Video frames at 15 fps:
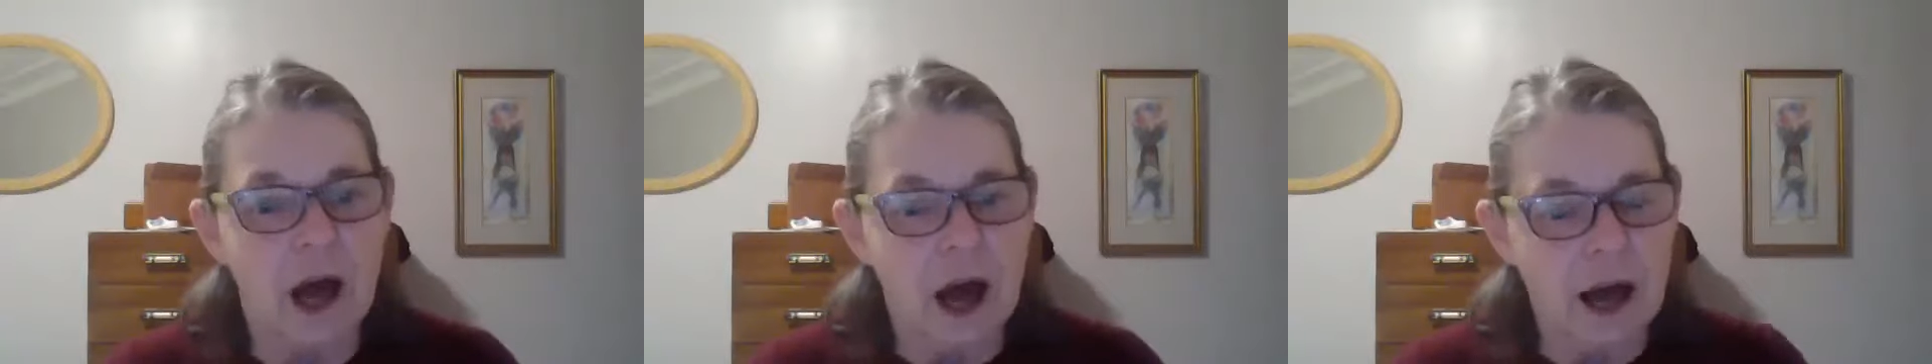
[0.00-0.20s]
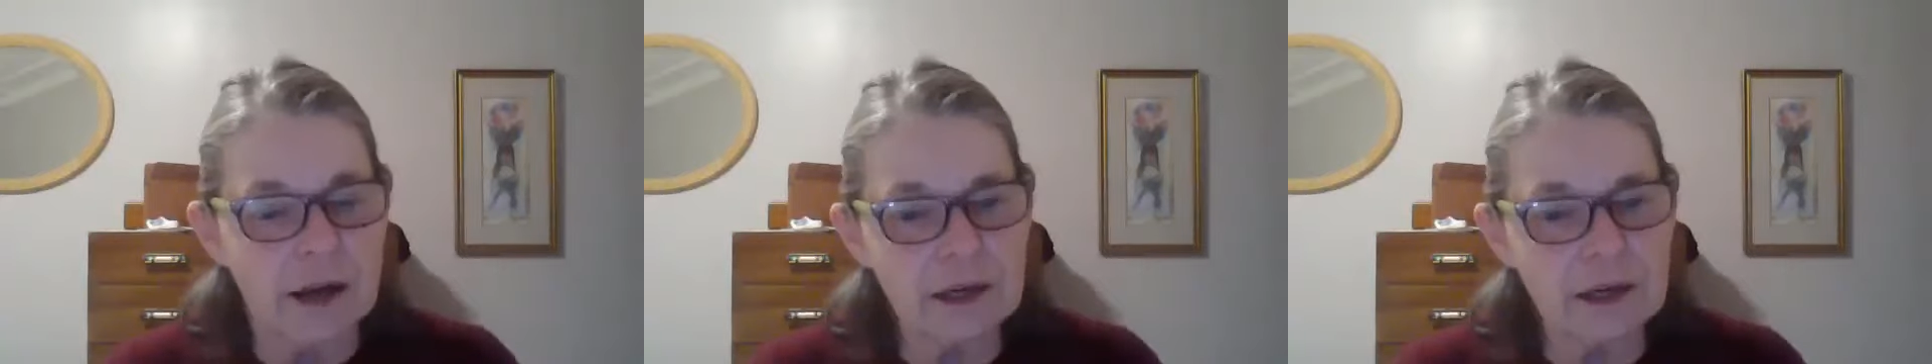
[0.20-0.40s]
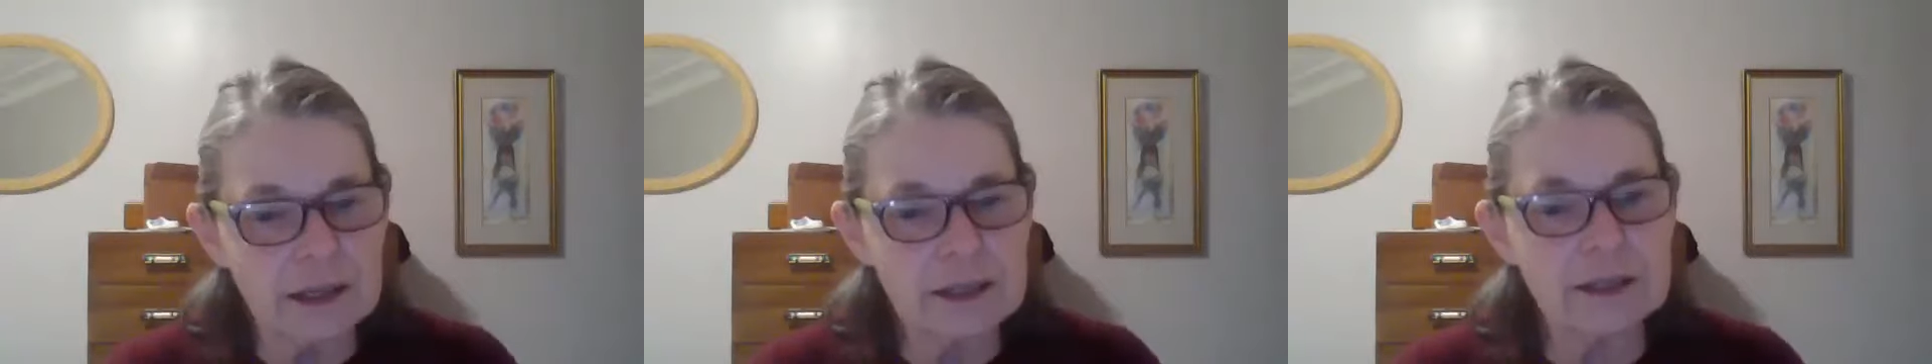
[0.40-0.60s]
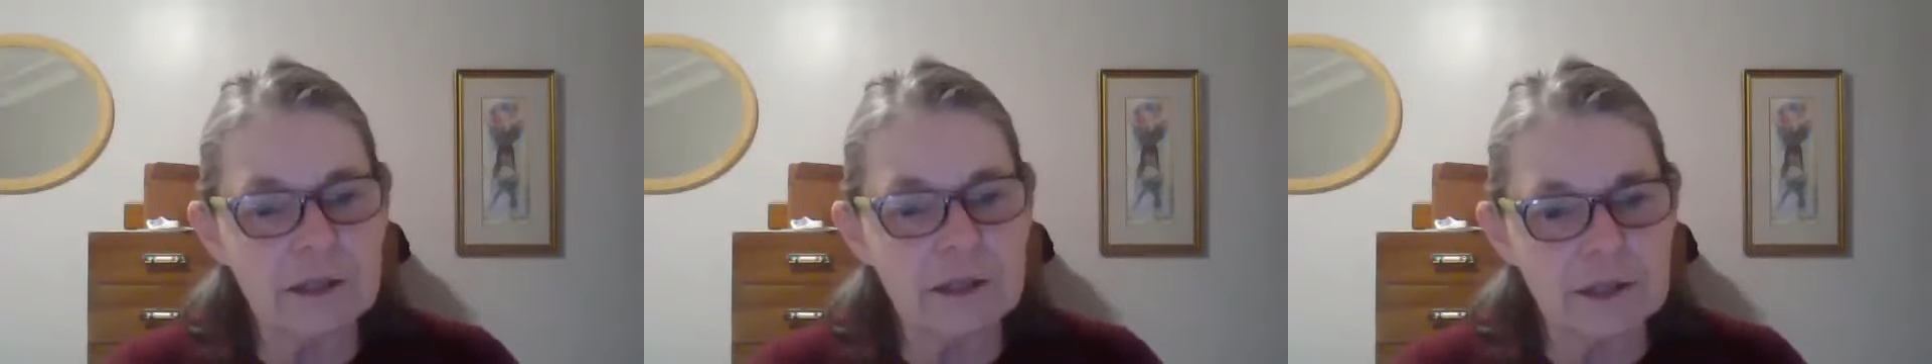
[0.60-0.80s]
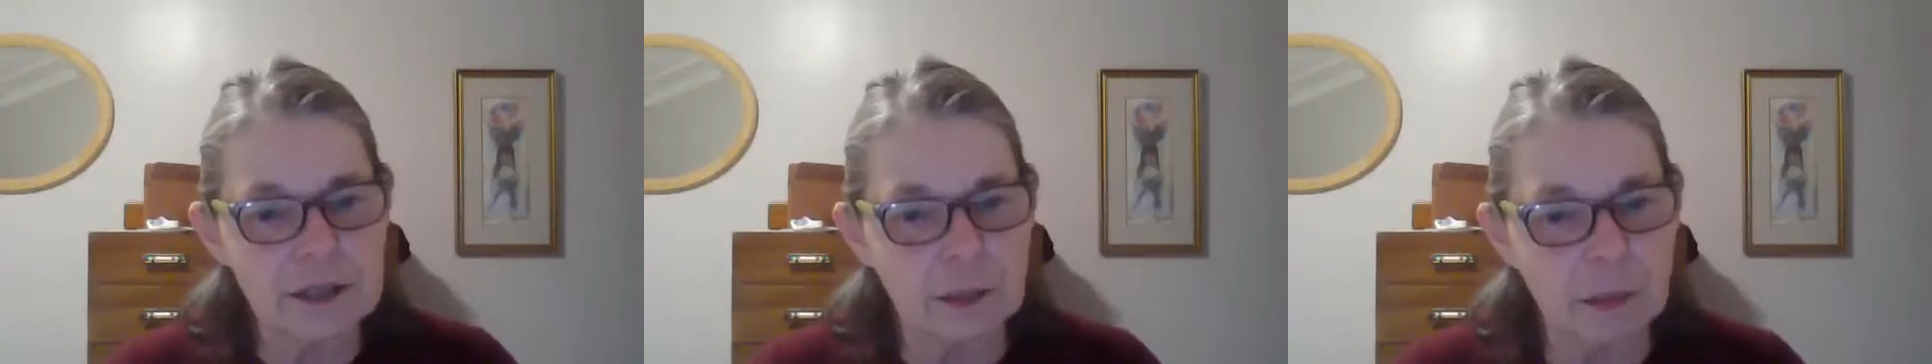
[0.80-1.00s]
a nice
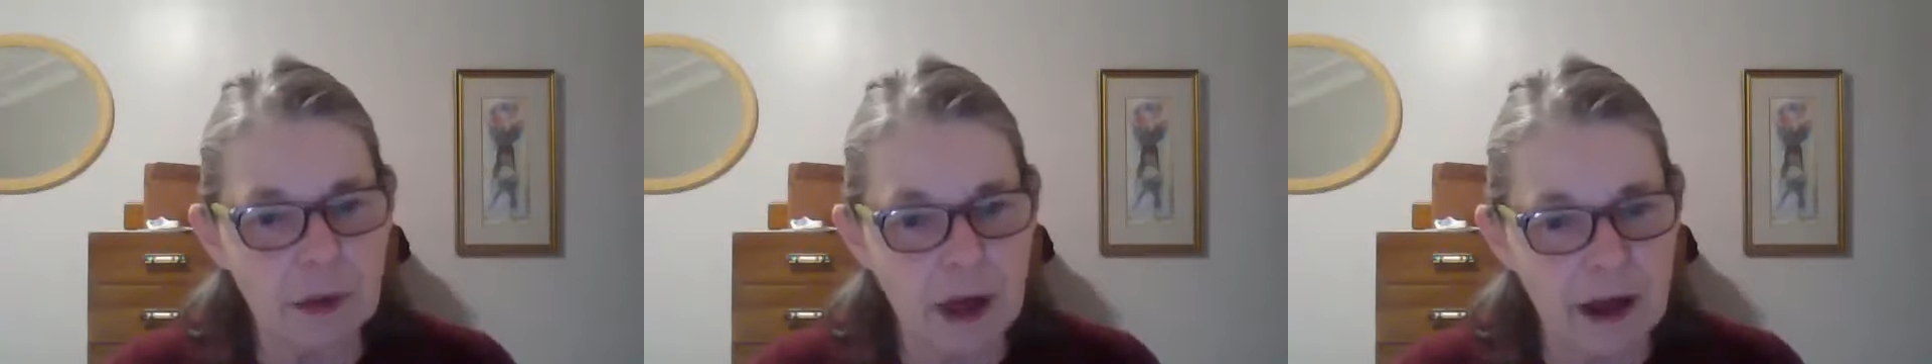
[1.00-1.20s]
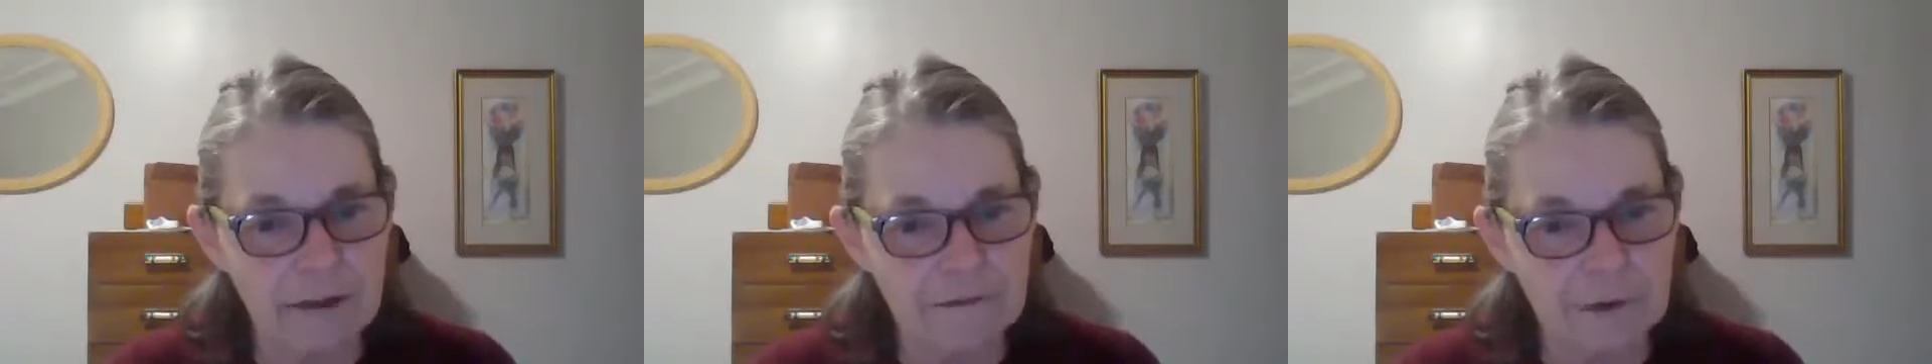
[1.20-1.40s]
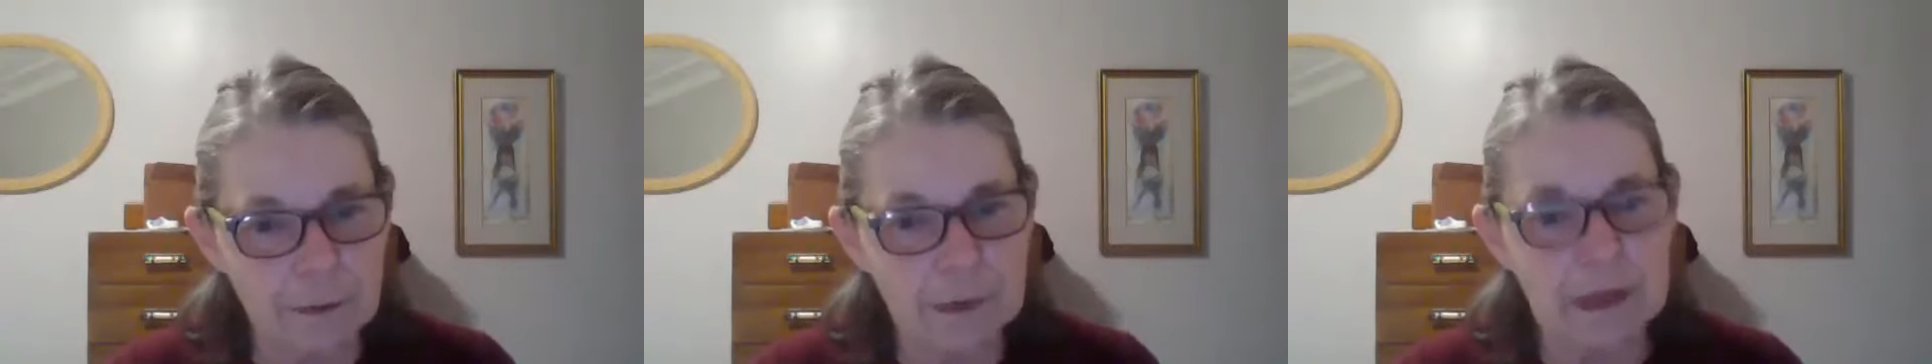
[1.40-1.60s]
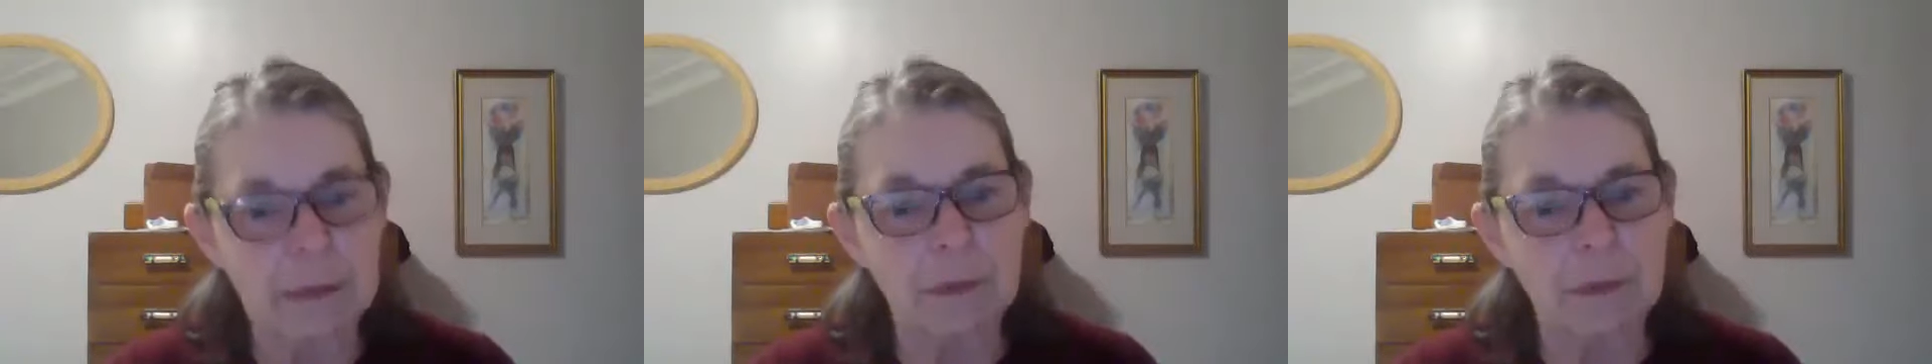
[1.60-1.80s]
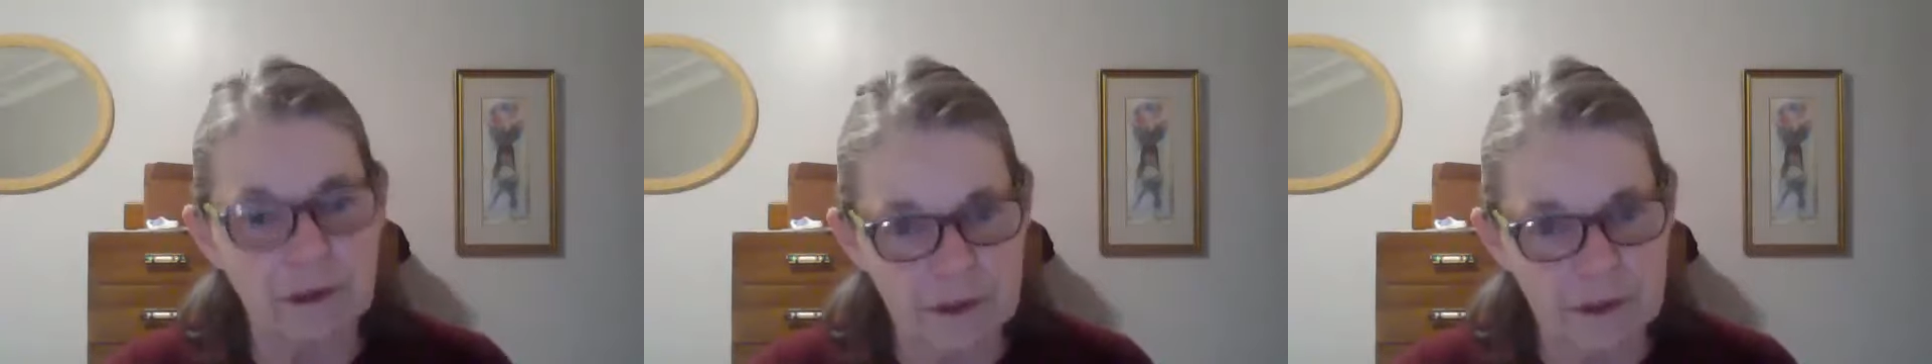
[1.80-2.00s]
little supply for
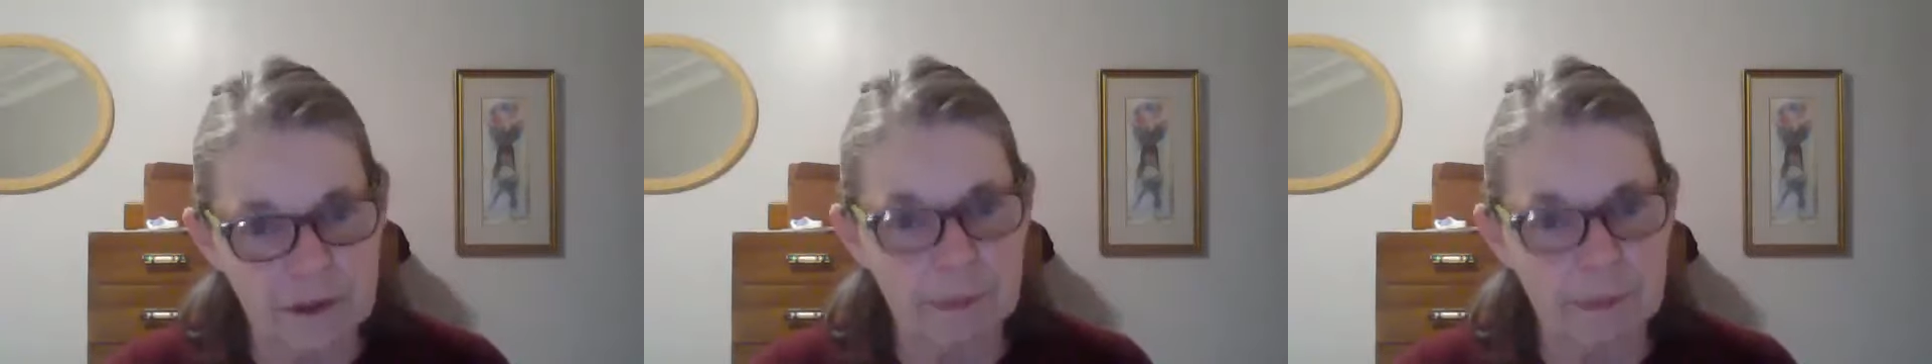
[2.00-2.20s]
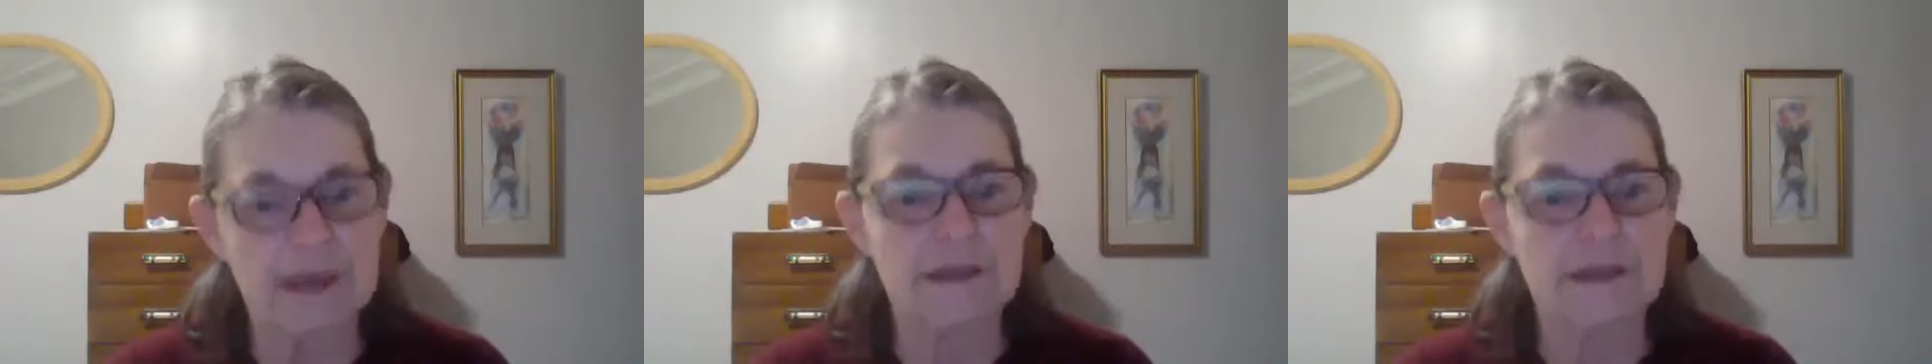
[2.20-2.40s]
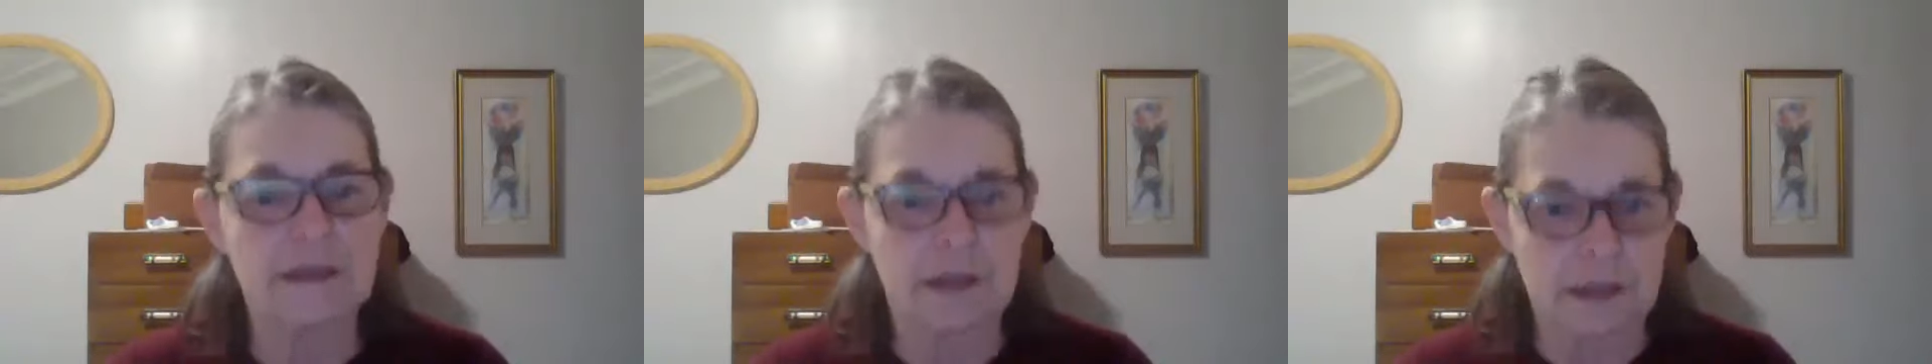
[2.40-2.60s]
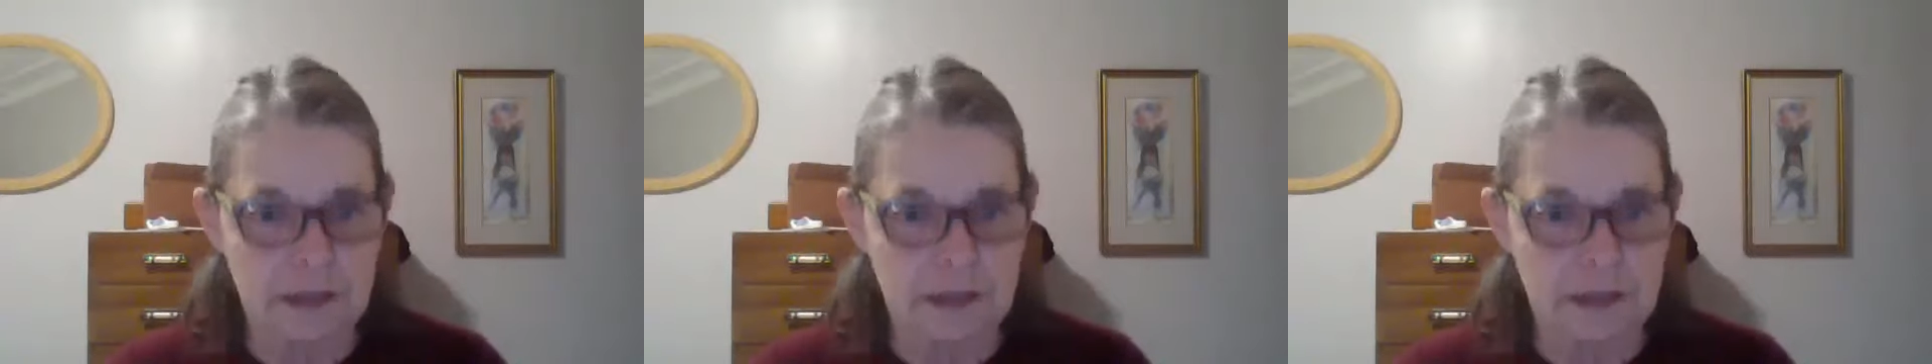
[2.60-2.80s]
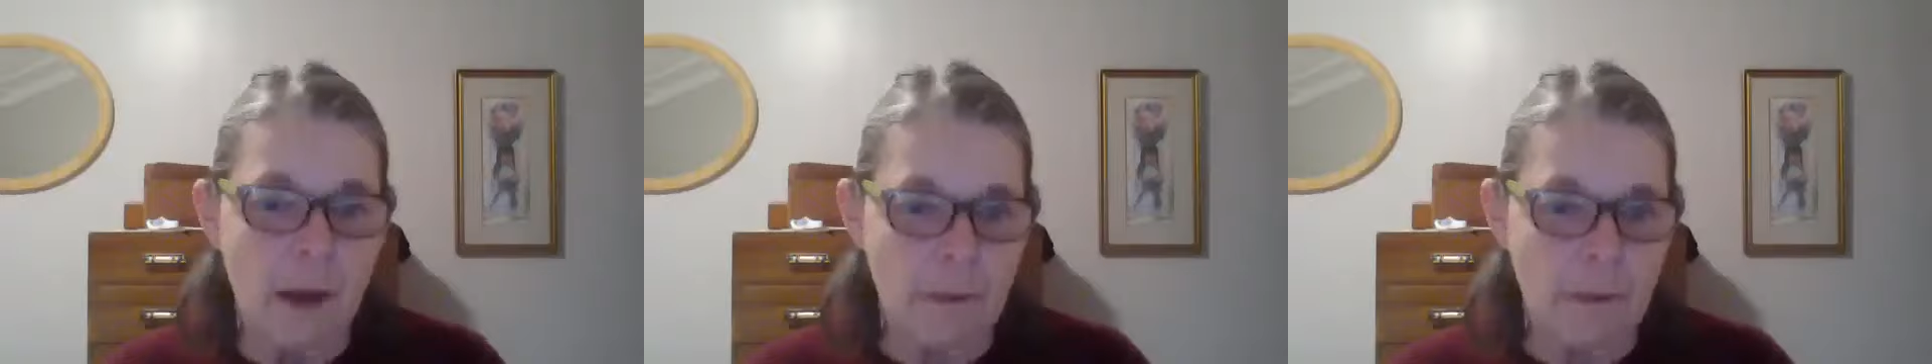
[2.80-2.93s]
people of the basics,